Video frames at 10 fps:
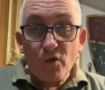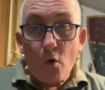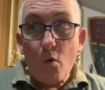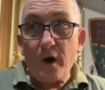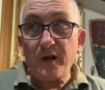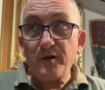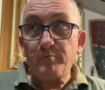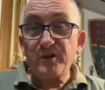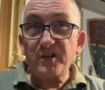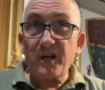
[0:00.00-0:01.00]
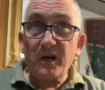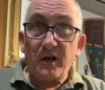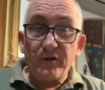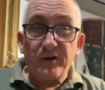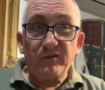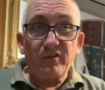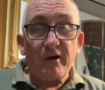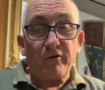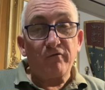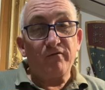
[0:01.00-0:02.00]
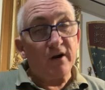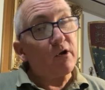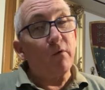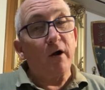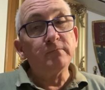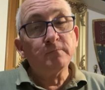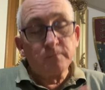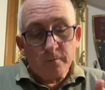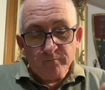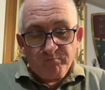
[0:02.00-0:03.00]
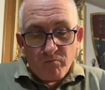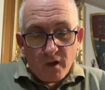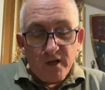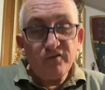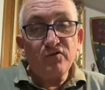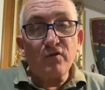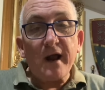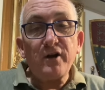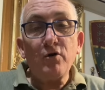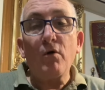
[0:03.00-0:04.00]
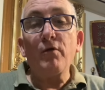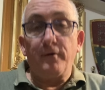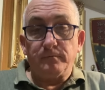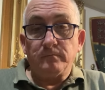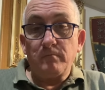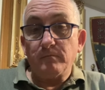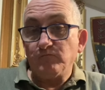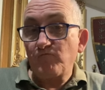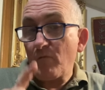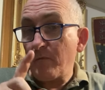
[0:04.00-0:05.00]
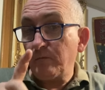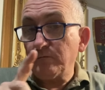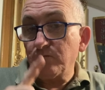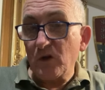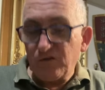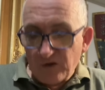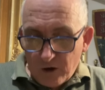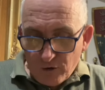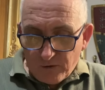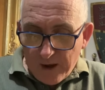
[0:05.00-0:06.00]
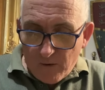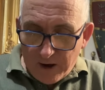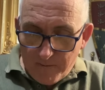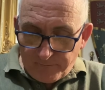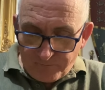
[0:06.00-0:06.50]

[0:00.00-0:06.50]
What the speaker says: One in particular that is going very well is Great Northern. So look that one up.